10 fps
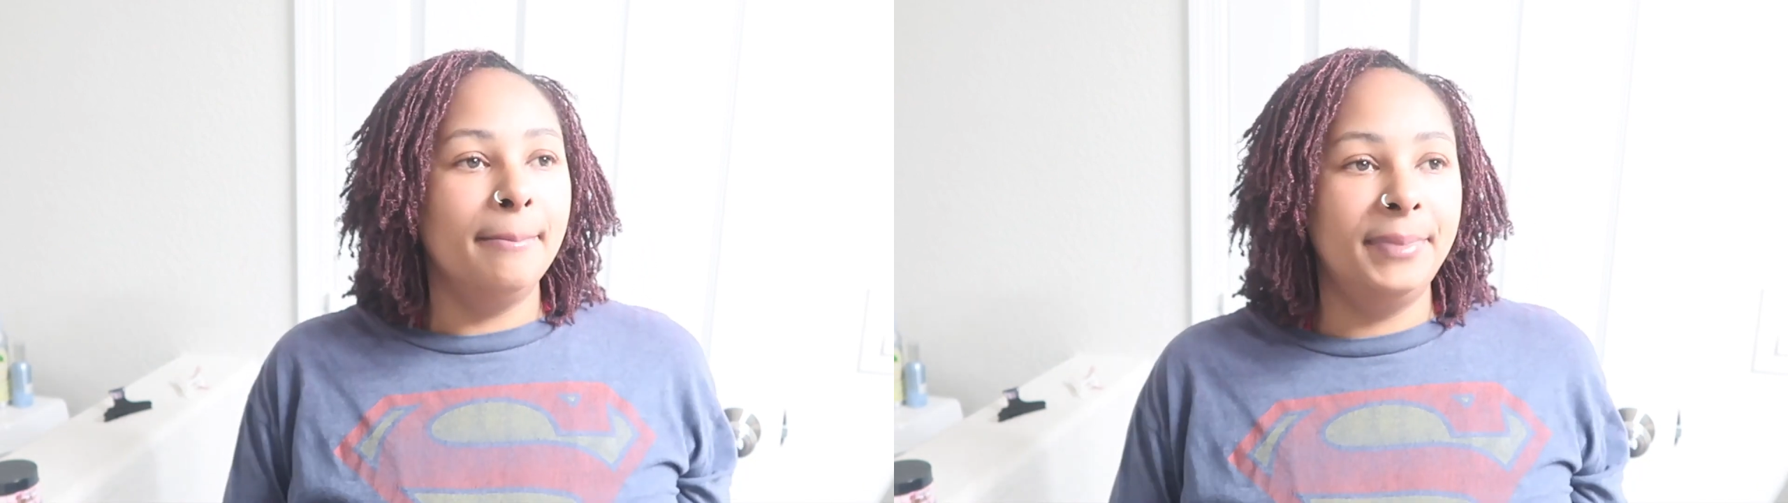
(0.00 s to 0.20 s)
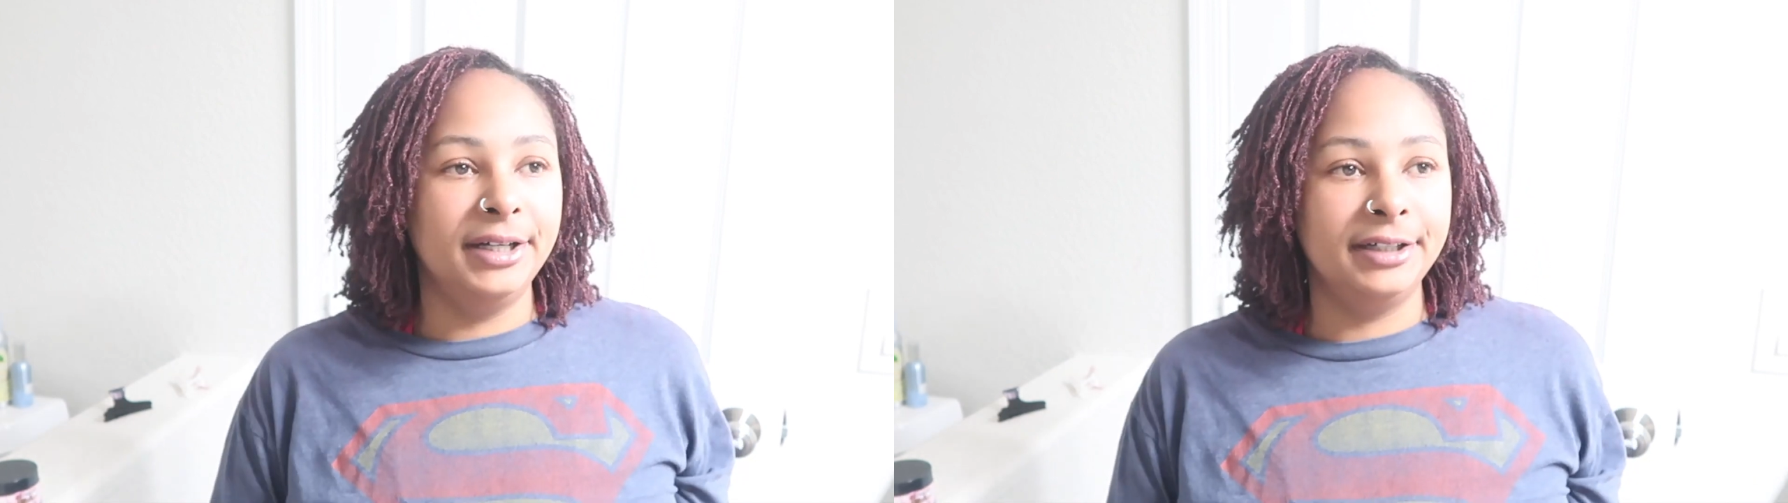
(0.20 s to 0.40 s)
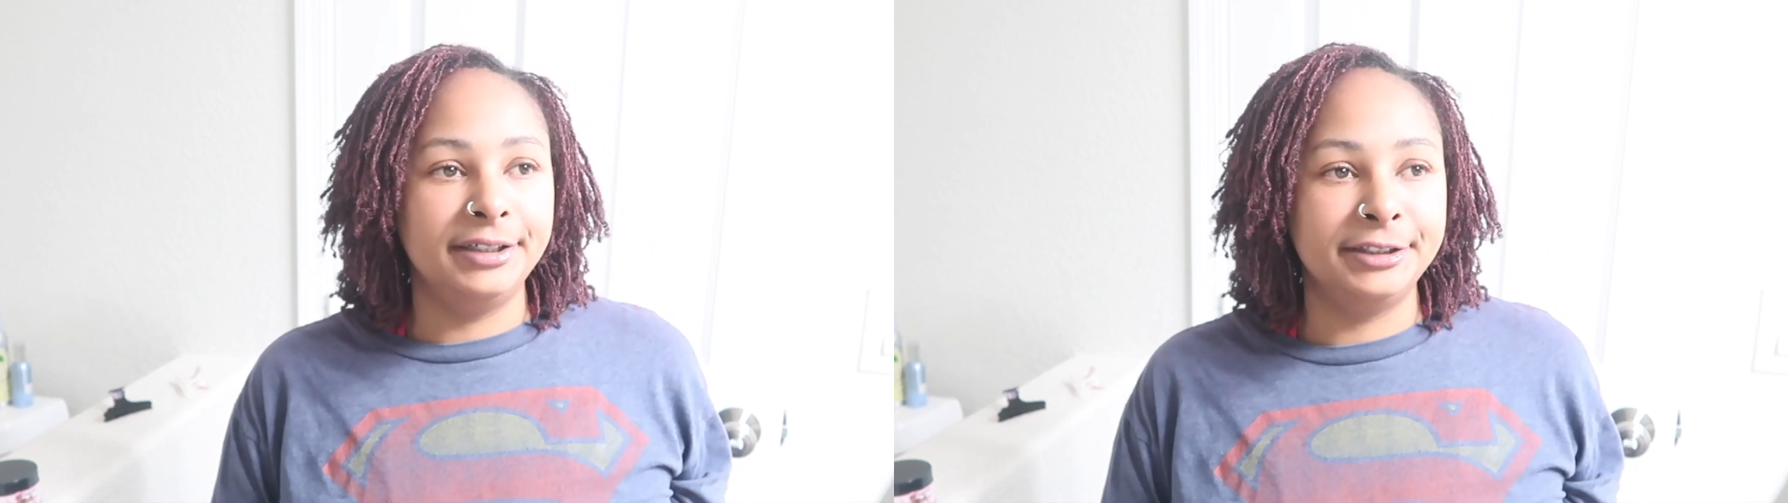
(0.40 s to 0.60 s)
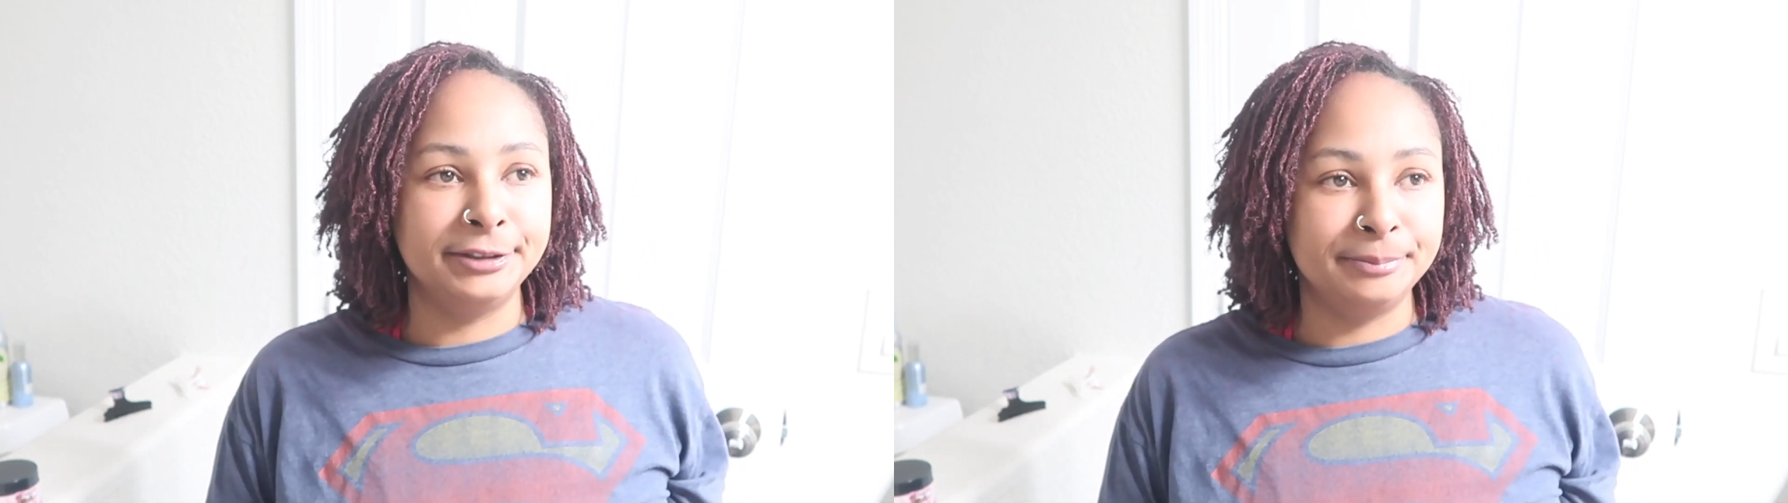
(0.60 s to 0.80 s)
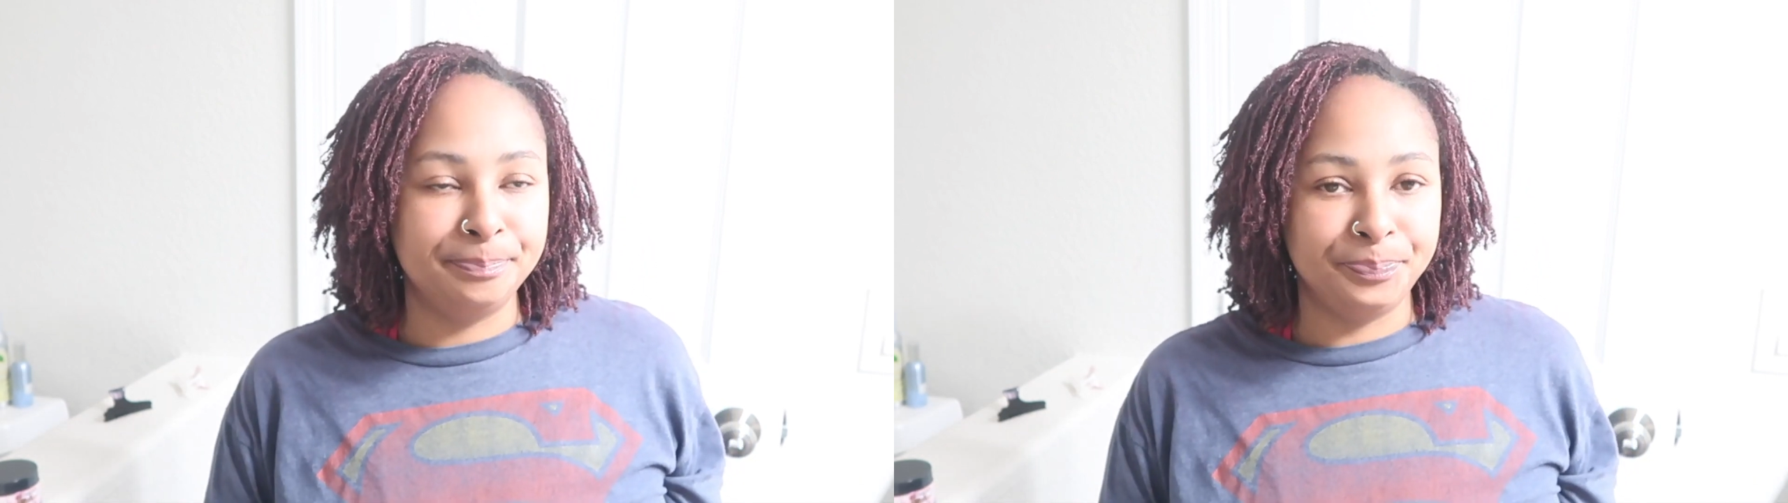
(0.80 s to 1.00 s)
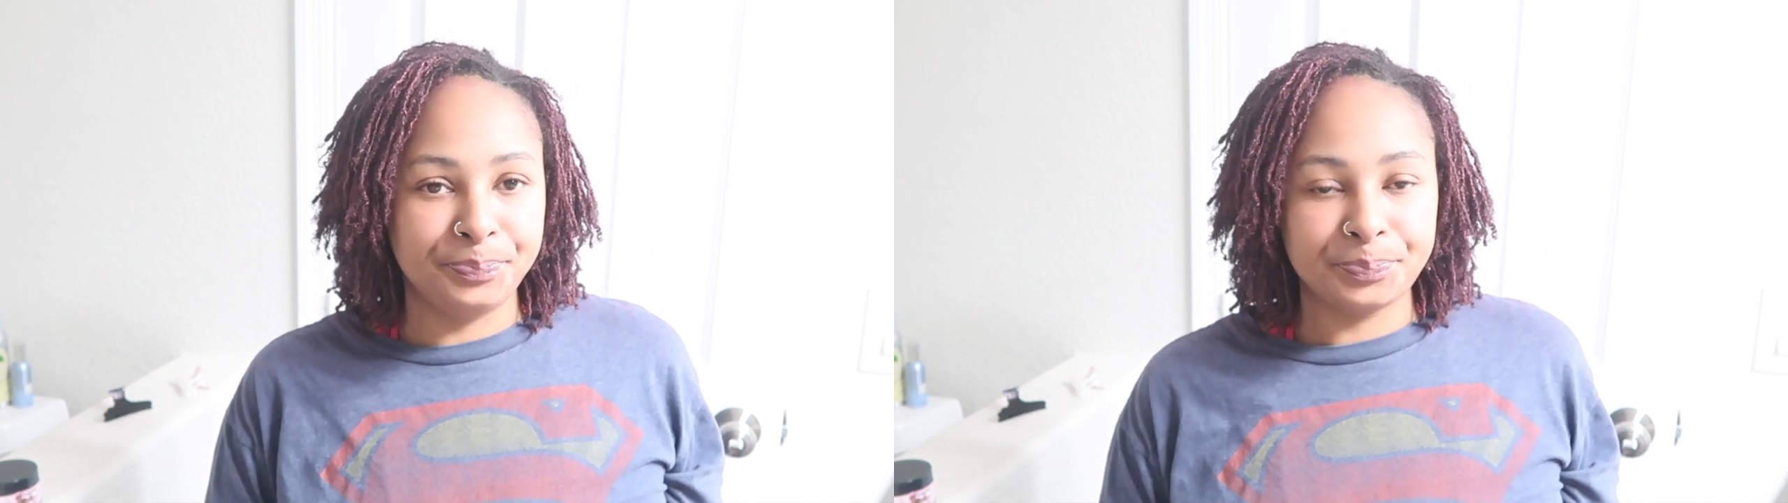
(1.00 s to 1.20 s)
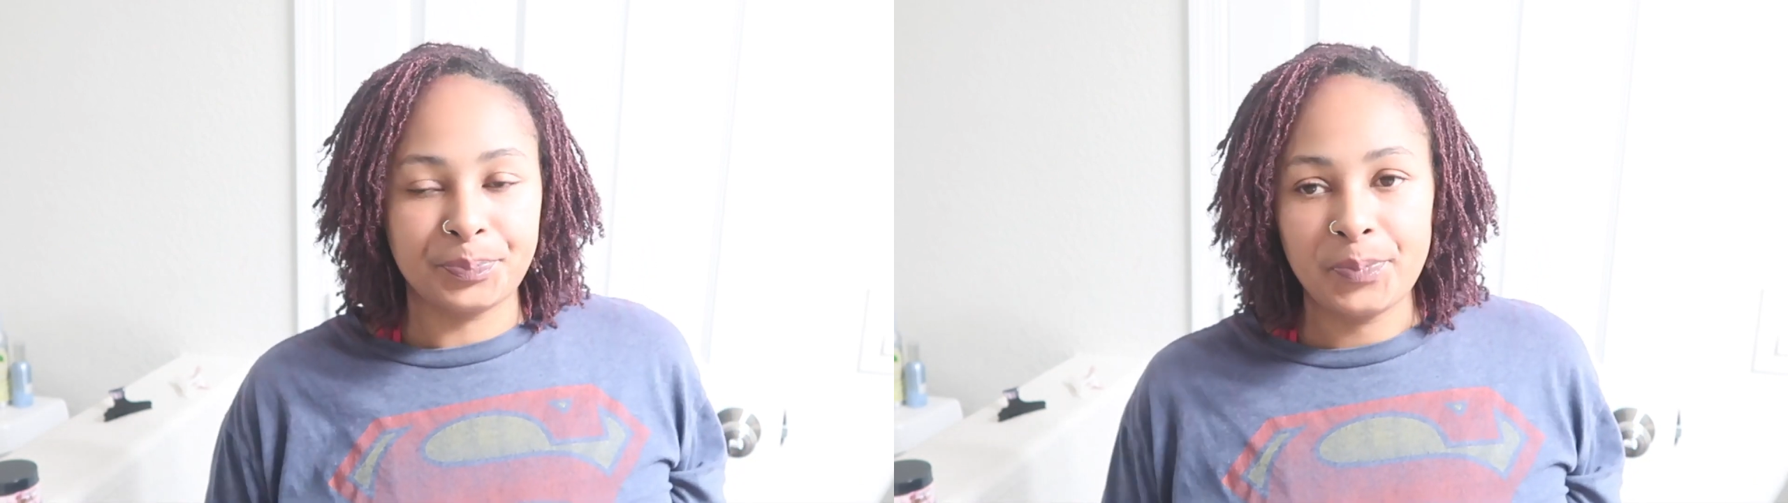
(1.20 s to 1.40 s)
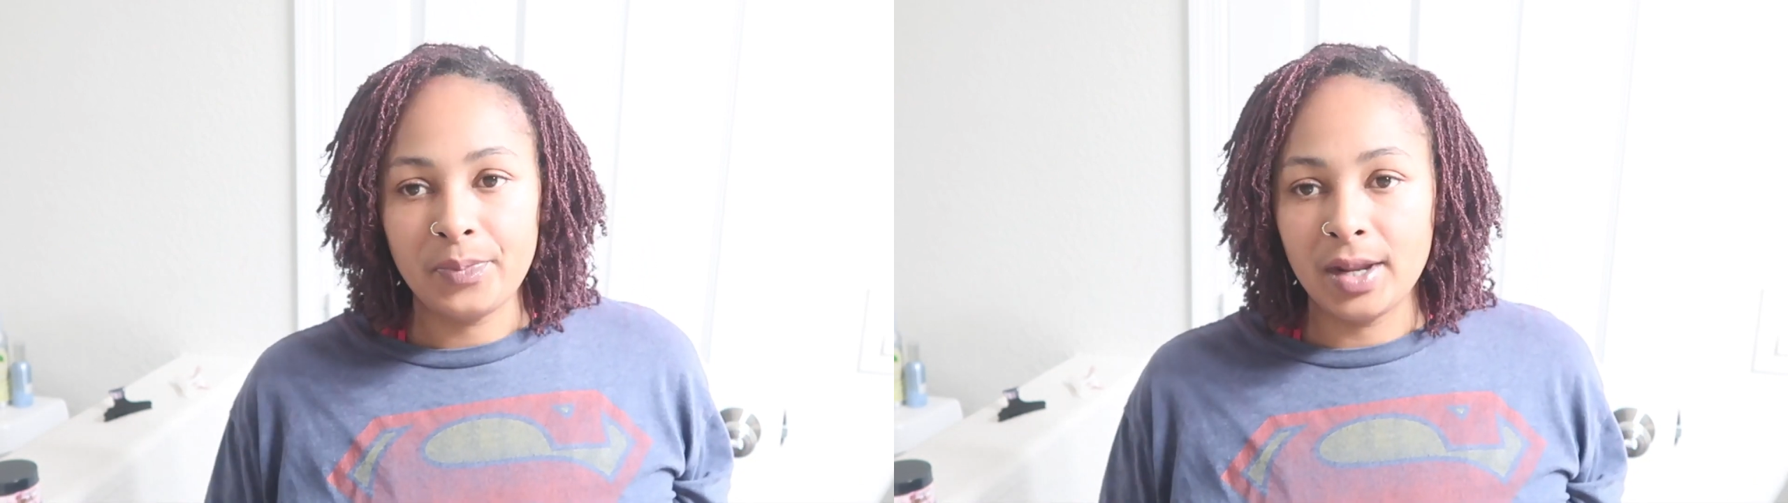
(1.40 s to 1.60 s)
But
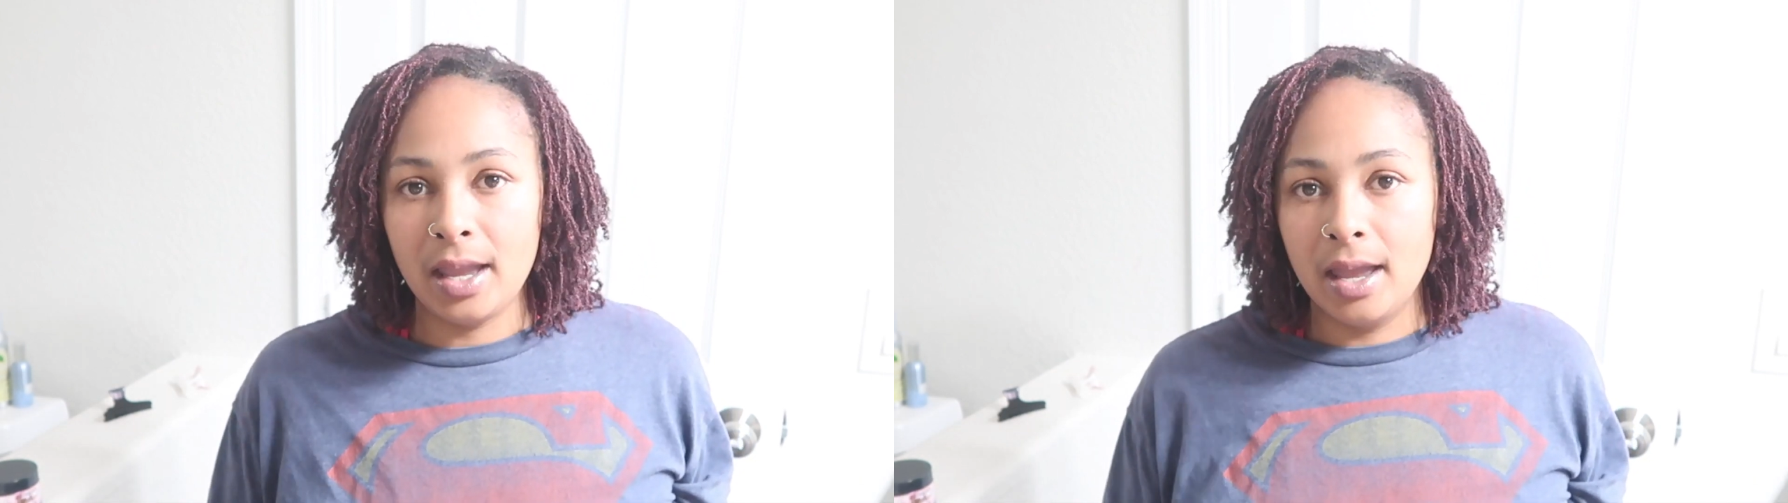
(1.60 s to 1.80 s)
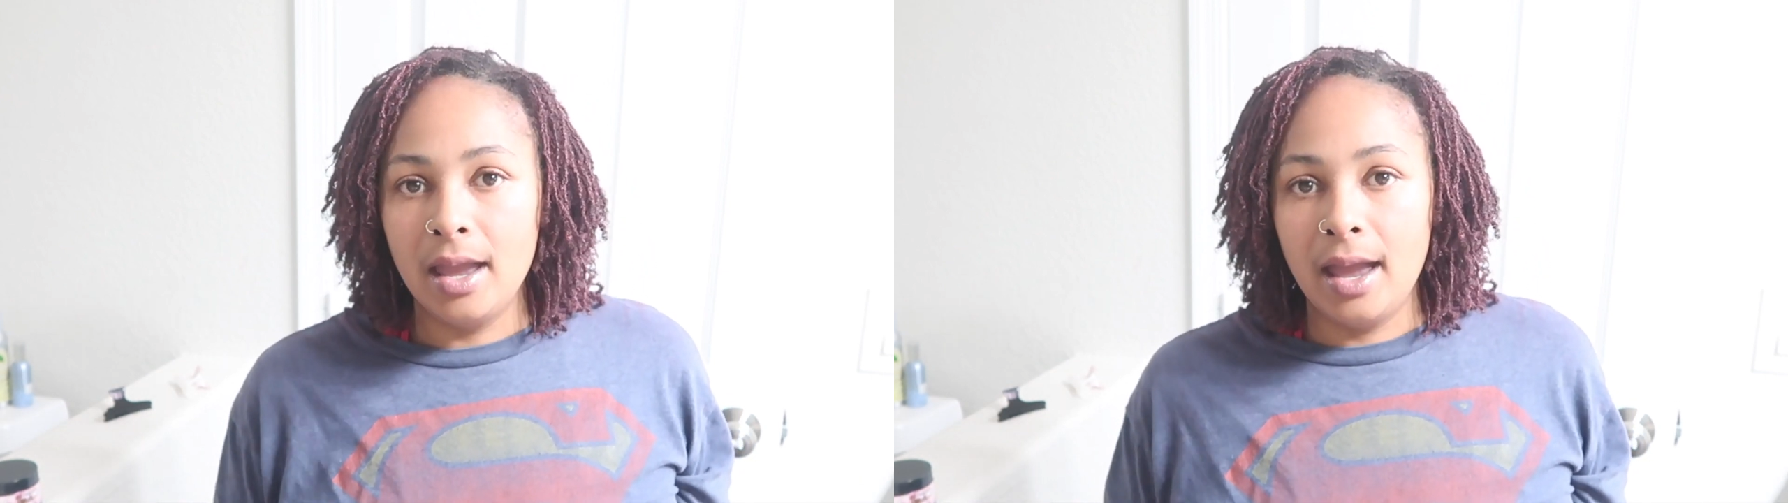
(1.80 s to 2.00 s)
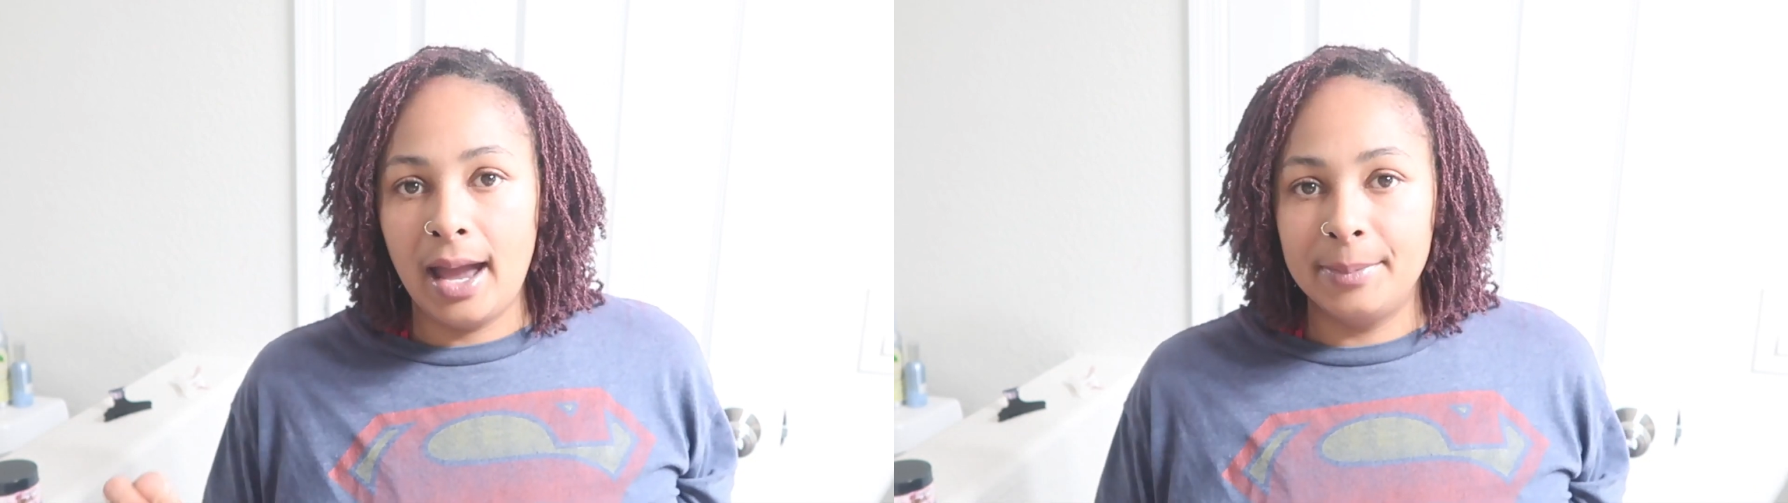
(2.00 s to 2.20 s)
I'm